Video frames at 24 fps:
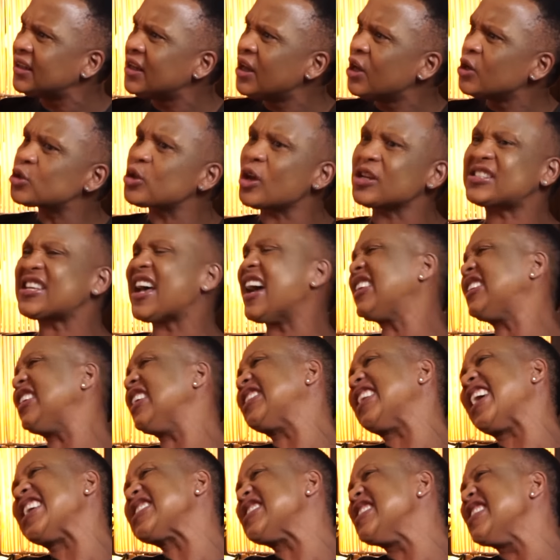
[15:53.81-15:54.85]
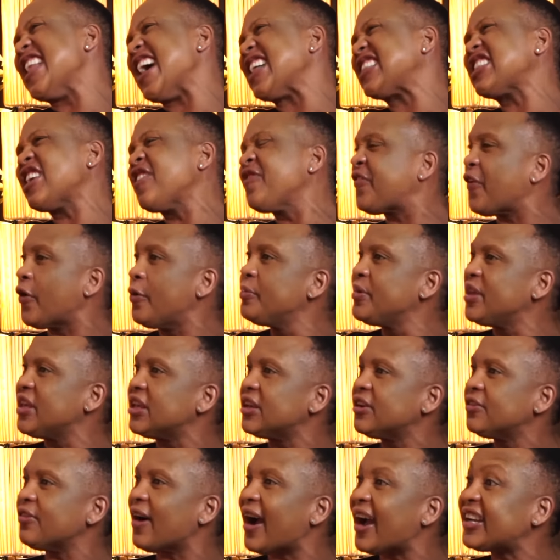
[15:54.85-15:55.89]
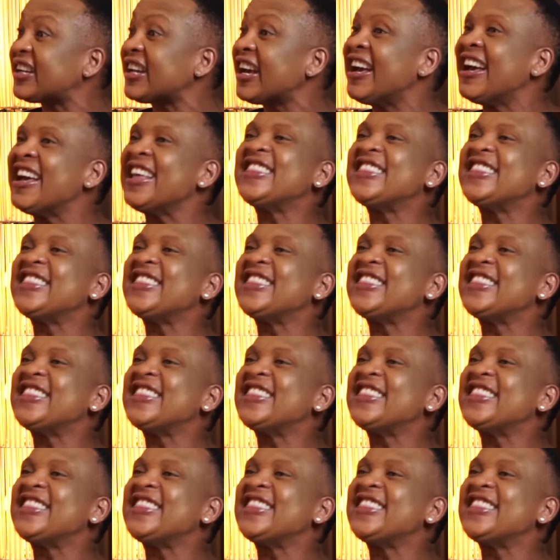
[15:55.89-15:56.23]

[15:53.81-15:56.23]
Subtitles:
Society does nothing for me, right?